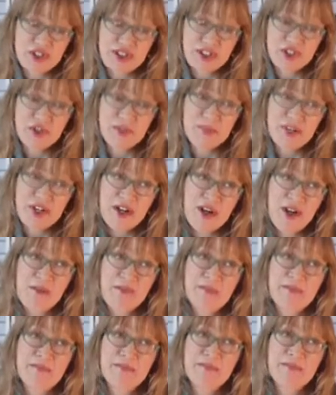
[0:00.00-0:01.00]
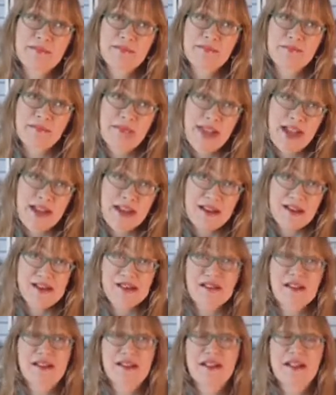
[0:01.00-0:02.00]
it could become mass
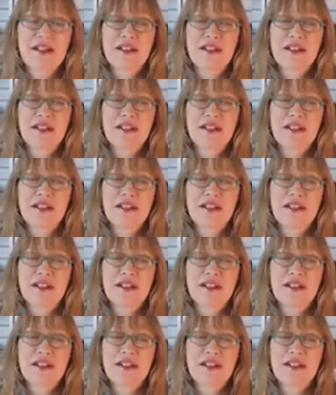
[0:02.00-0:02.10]
and